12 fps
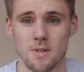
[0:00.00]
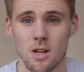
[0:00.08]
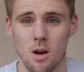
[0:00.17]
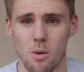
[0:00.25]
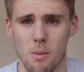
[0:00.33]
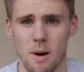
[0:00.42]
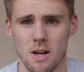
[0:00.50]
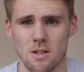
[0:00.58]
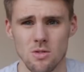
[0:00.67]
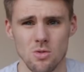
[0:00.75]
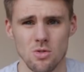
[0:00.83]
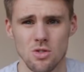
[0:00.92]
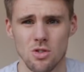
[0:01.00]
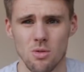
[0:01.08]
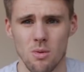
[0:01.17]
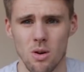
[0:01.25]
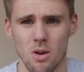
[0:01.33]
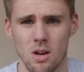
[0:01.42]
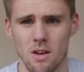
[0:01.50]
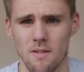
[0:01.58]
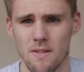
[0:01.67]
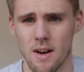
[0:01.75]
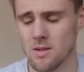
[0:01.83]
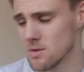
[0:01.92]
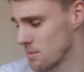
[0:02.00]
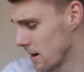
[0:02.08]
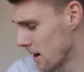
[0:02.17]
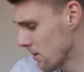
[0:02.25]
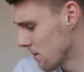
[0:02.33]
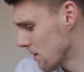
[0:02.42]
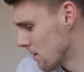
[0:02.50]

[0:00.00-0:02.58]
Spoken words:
turbo back exhaust, you could be looking at £1,000.